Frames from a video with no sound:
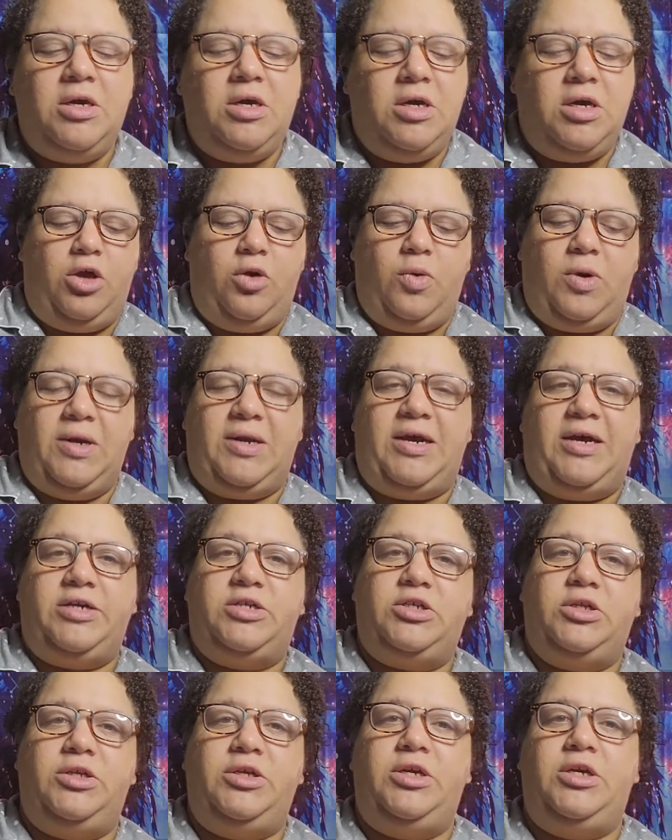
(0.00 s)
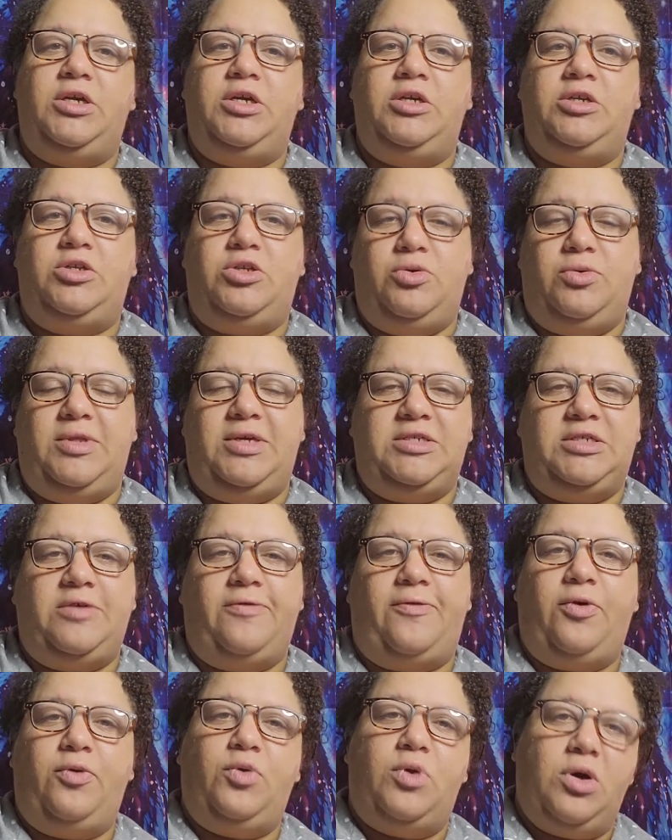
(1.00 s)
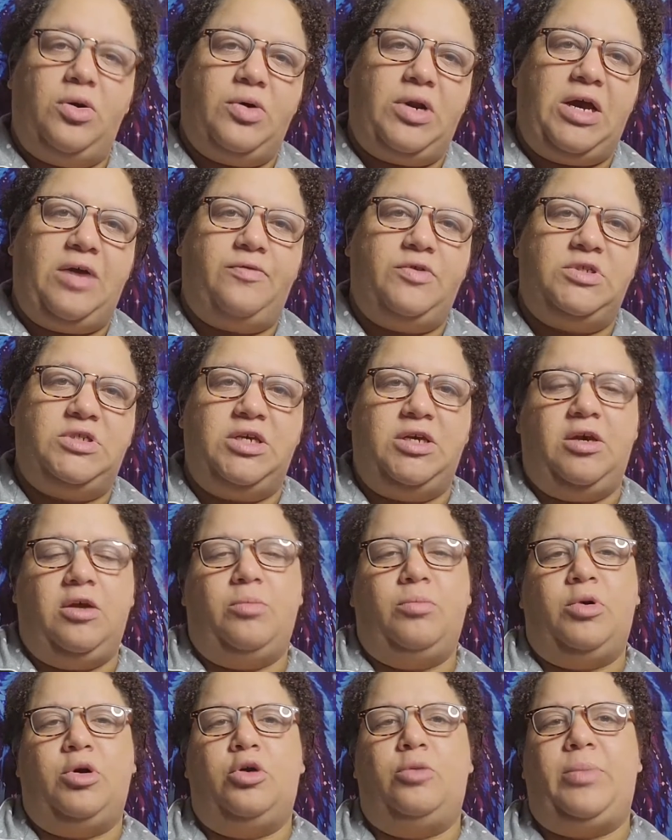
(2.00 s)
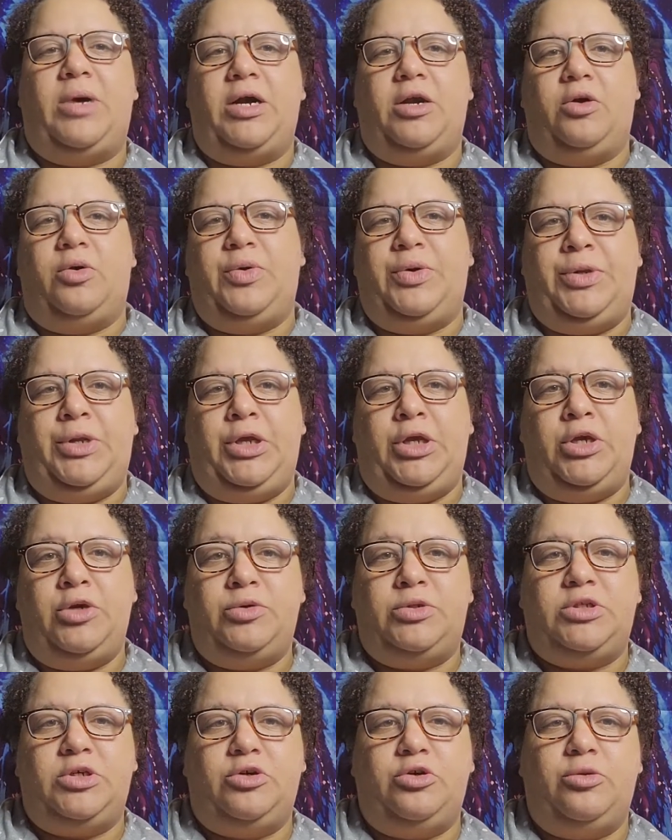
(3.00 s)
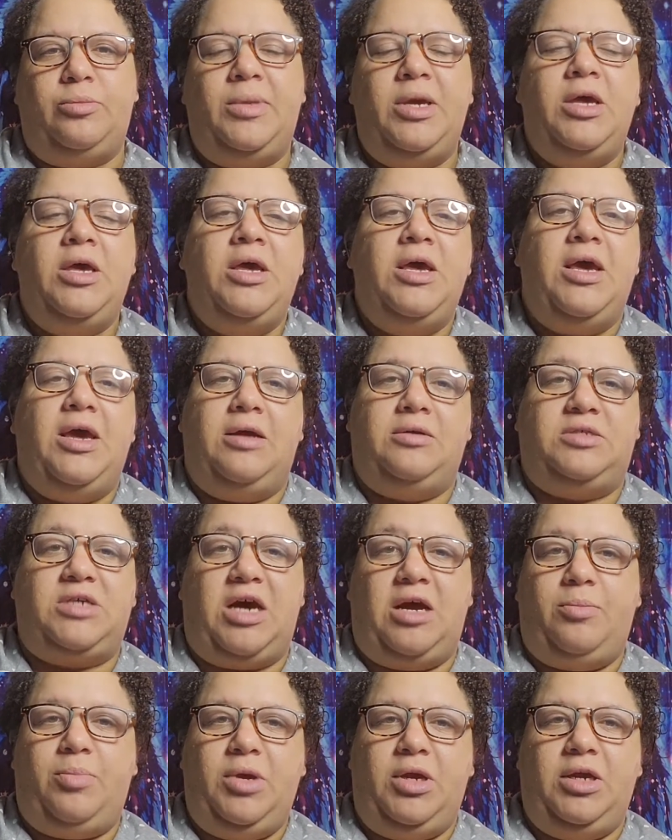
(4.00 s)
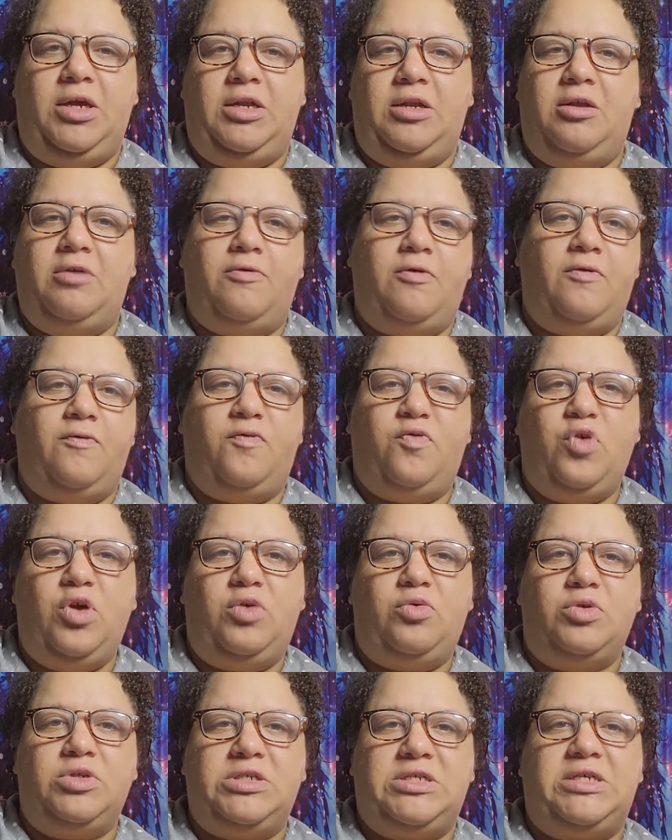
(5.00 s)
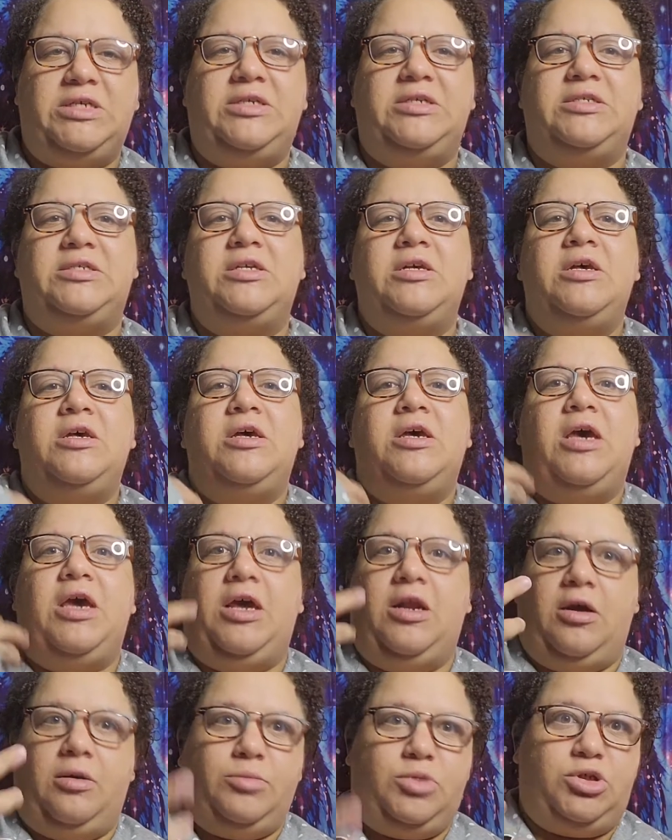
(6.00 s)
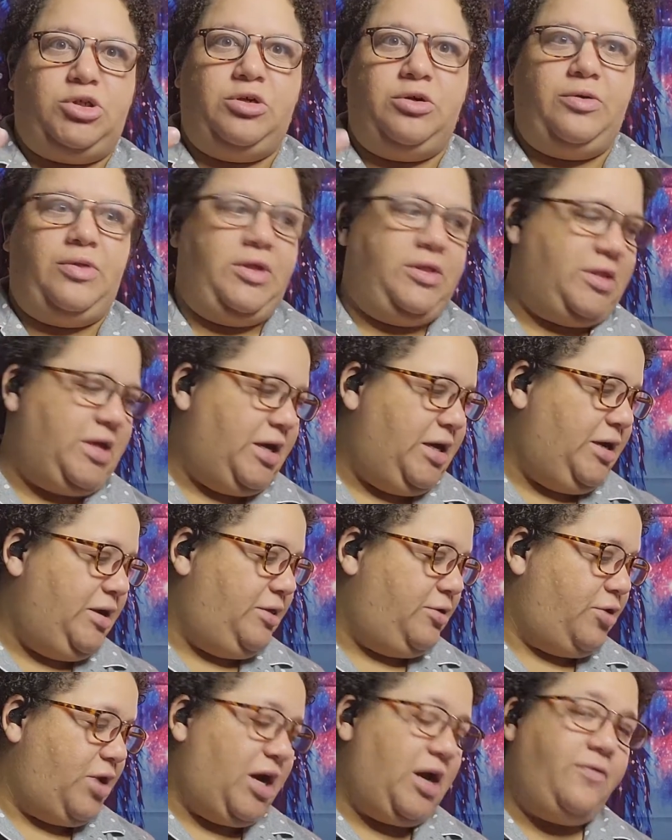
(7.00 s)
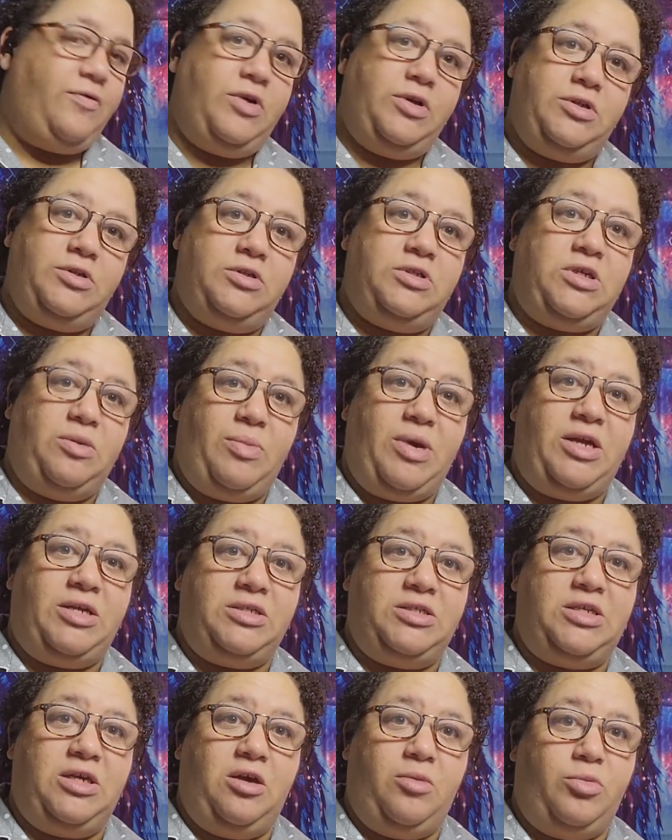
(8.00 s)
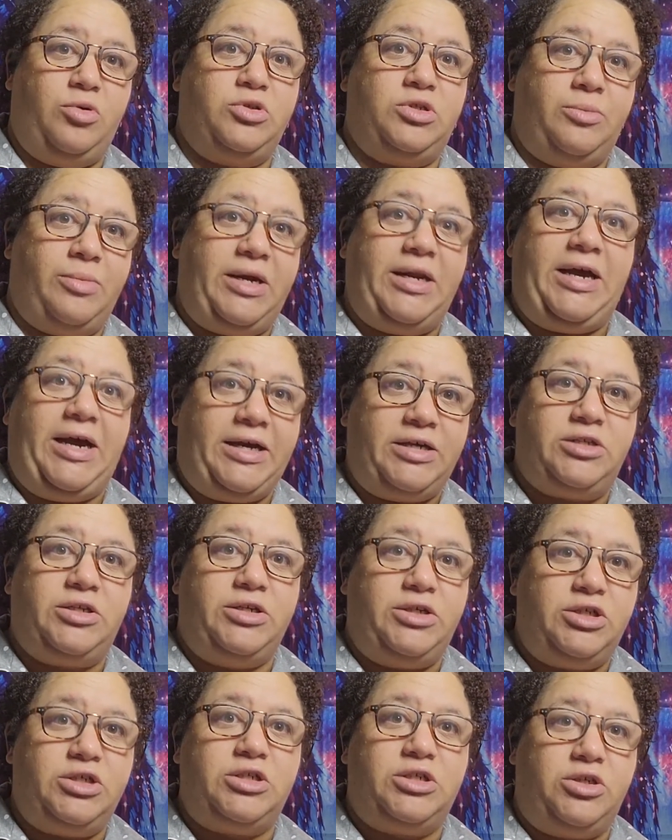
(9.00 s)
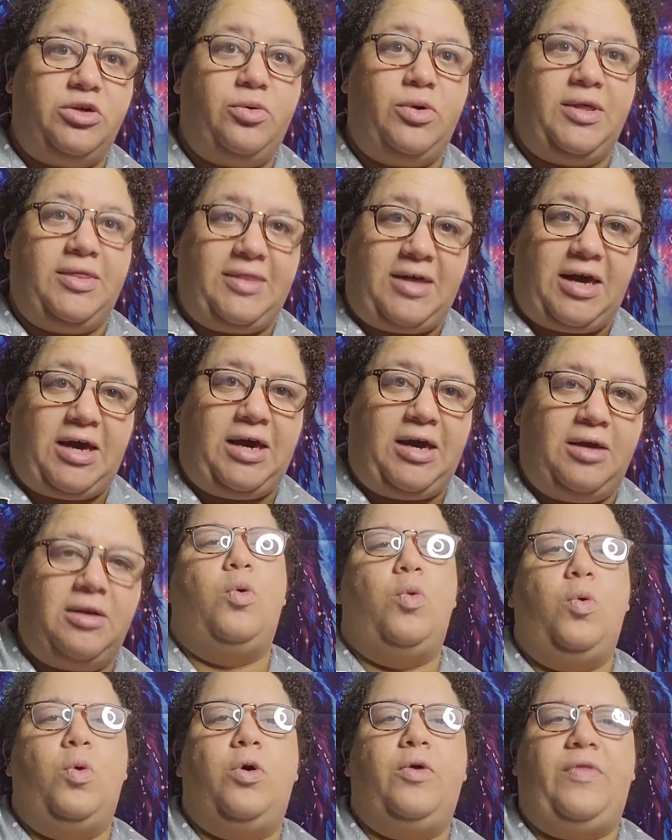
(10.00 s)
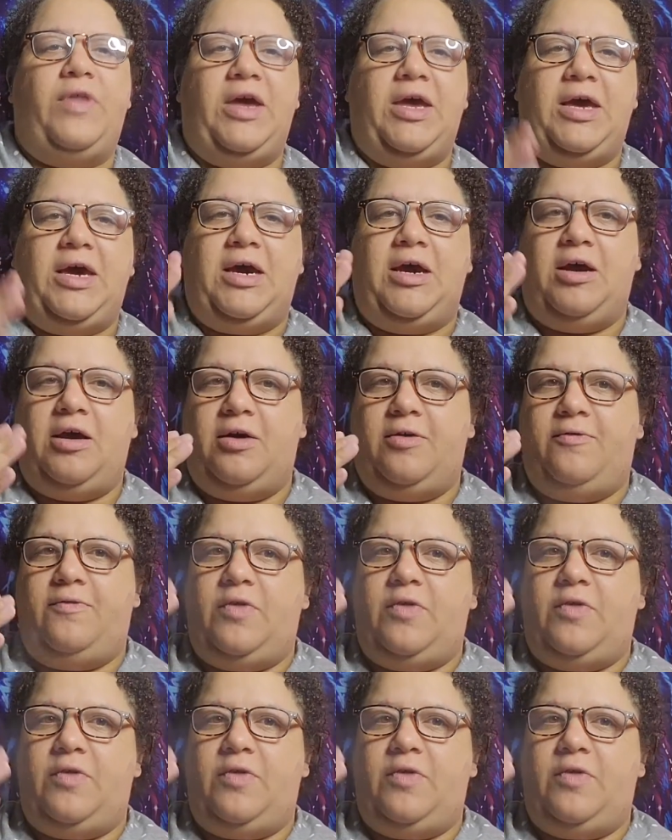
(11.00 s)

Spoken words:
You can actually do this if you don't have a singing bowl by going to YouTube and typing in different frequencies, and I'm sure that they either have a Tibetan singing bowl, somebody actually just doing that, or they have